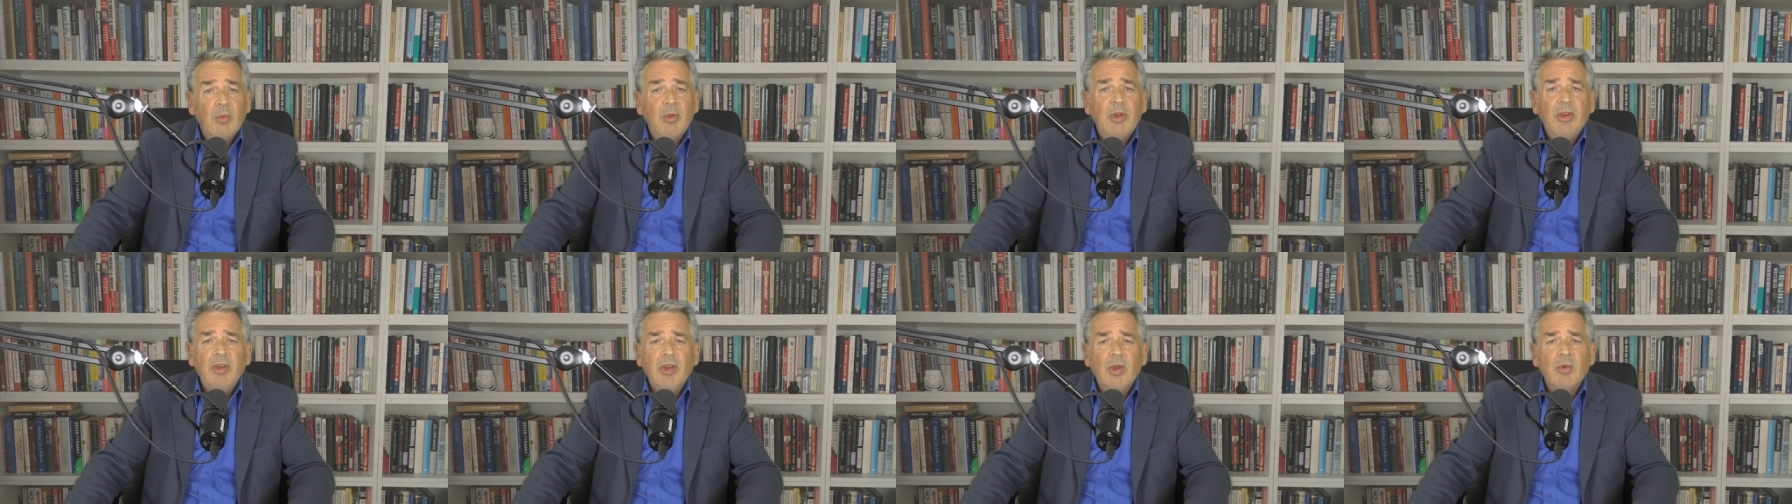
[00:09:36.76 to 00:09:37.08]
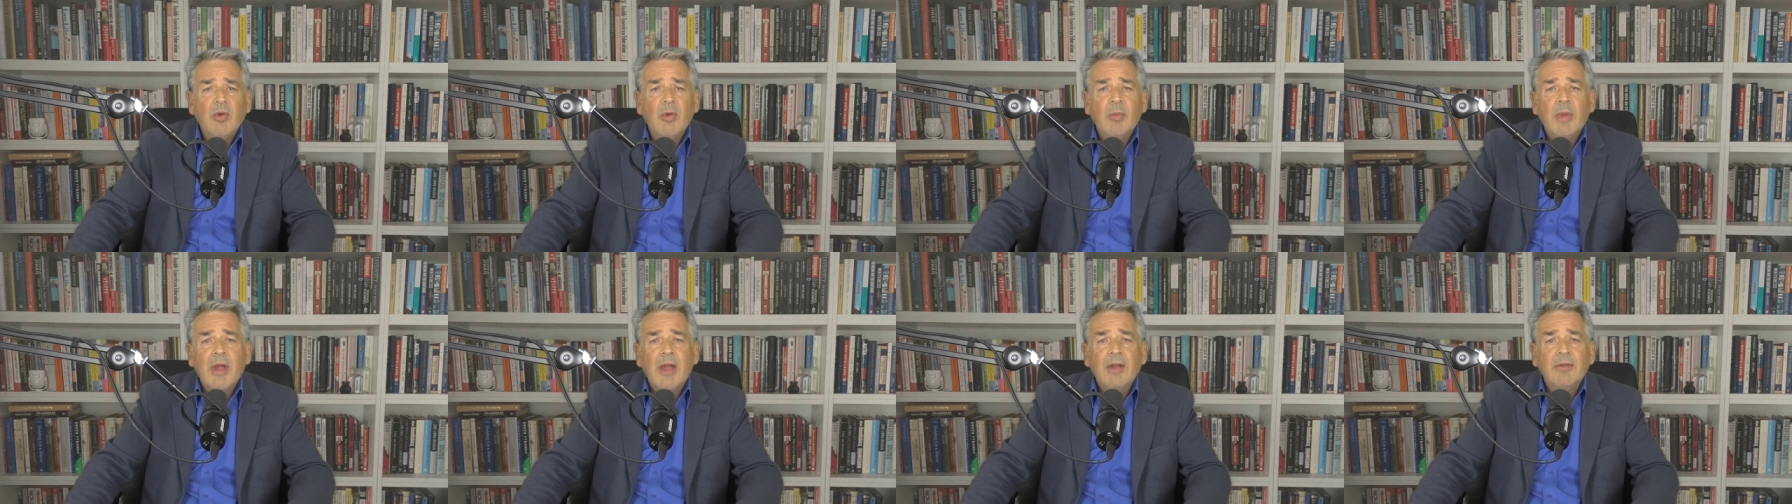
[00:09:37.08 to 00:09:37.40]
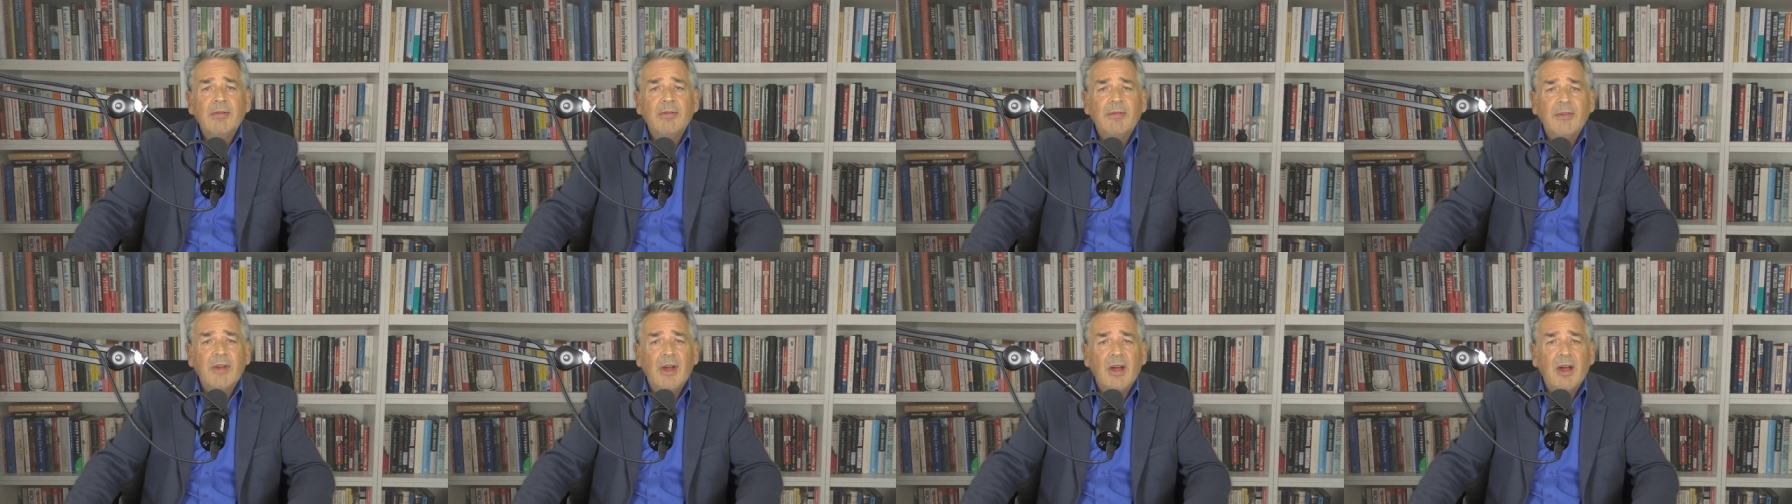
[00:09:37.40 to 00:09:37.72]
and we knew
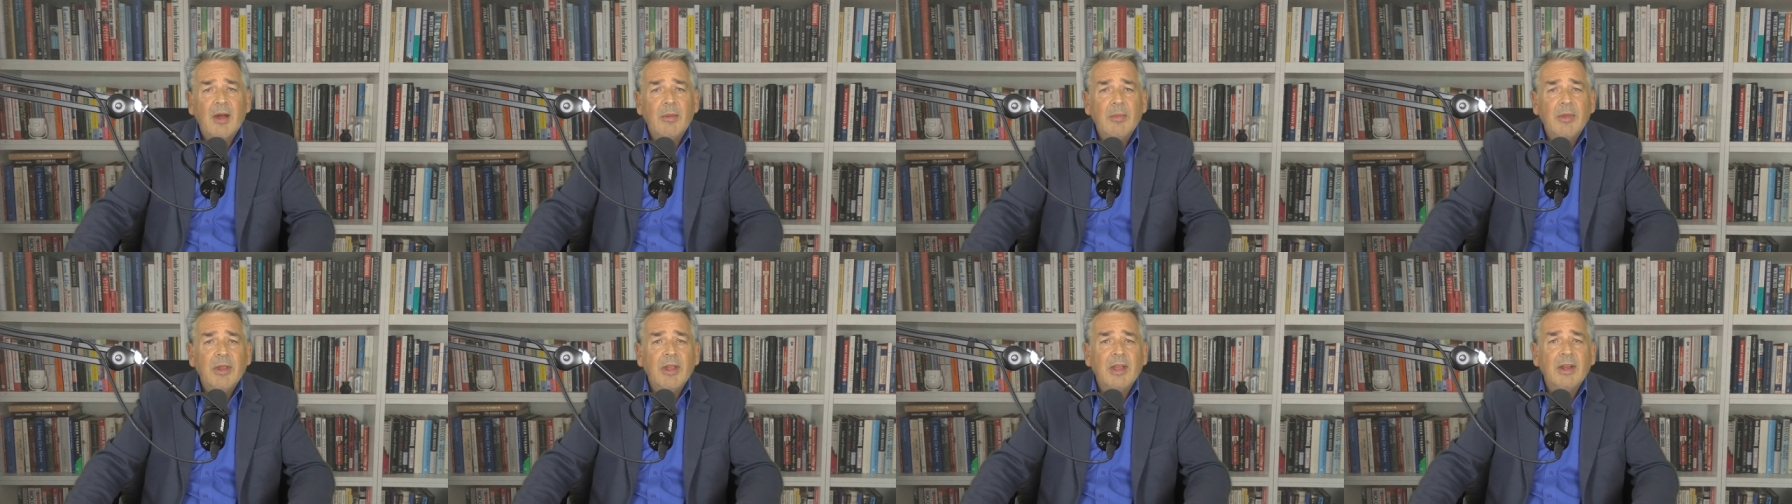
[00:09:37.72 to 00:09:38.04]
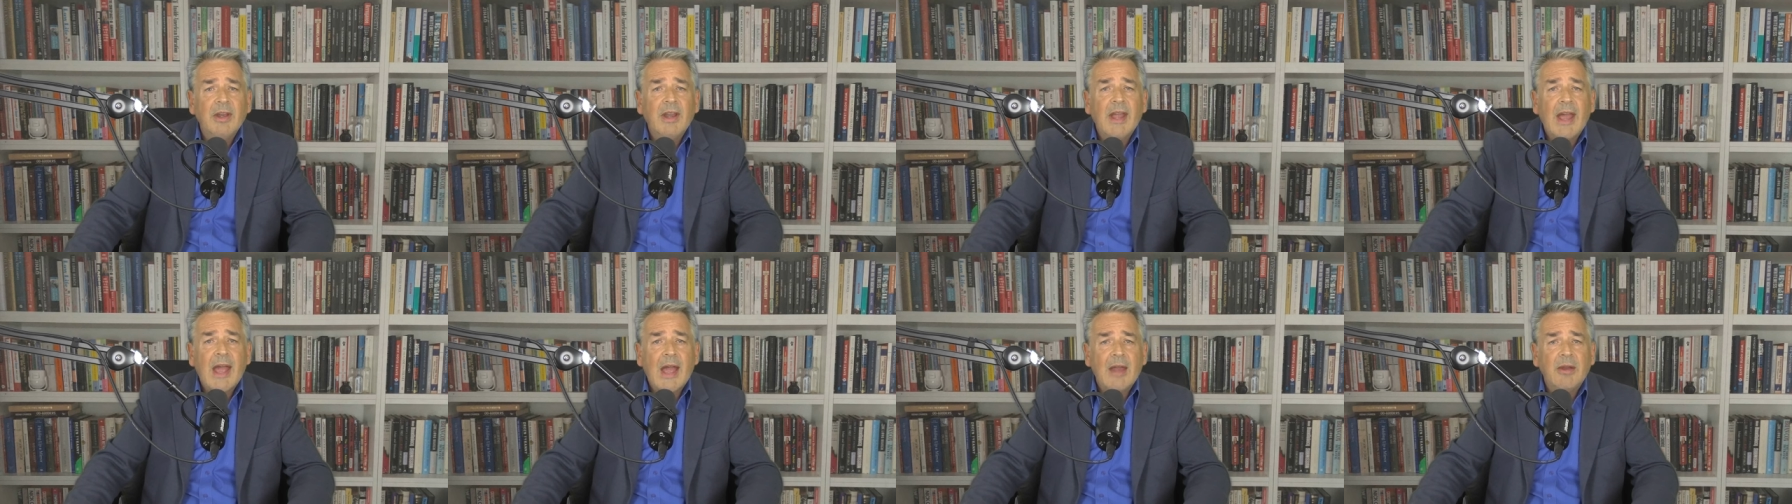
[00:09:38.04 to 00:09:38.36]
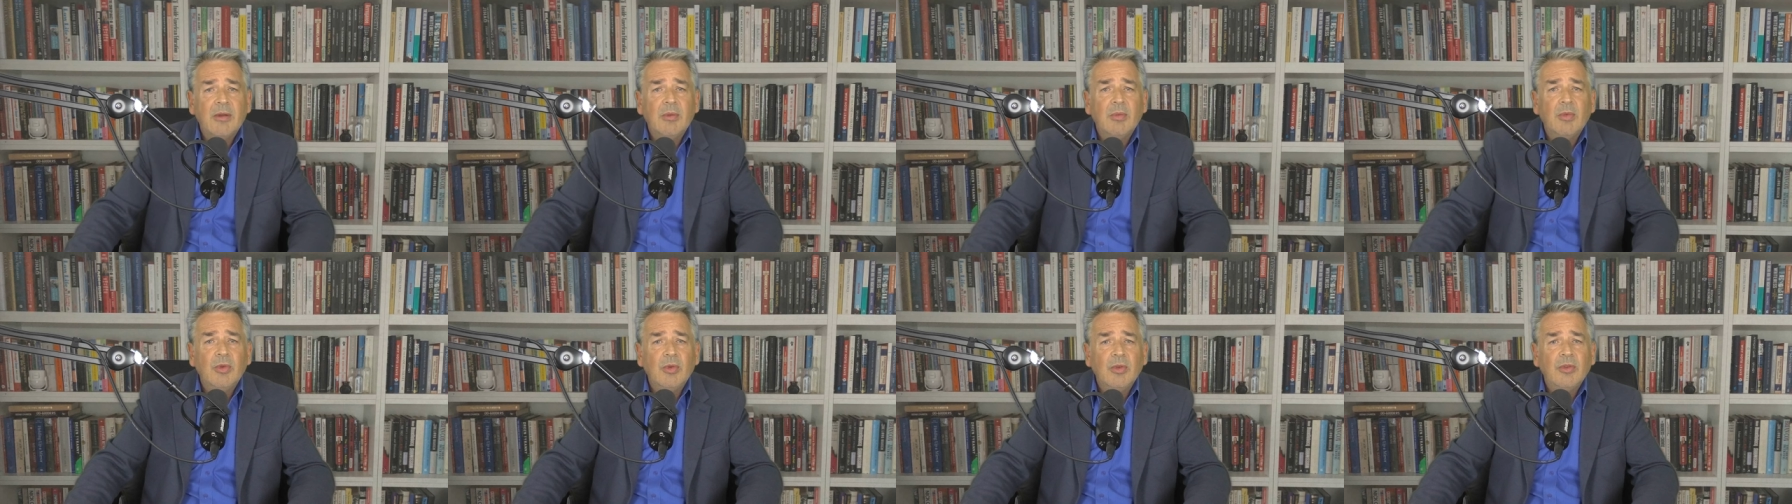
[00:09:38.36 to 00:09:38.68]
about farming and
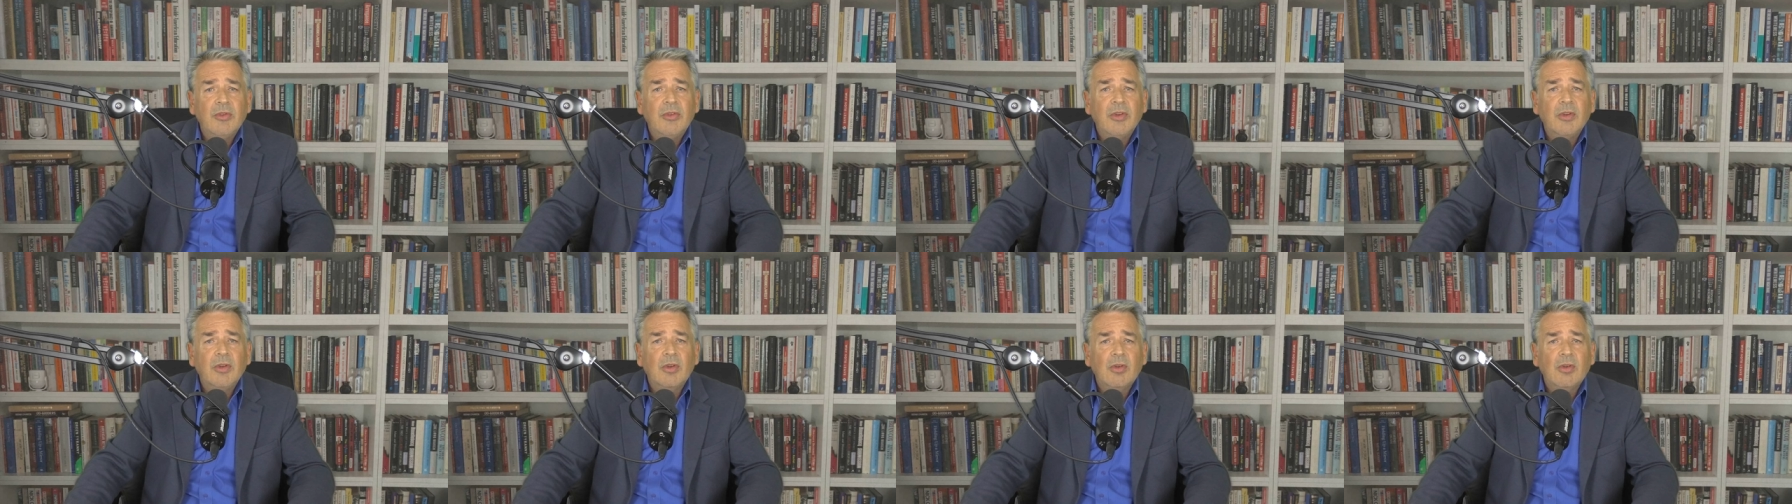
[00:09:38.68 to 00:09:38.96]
animals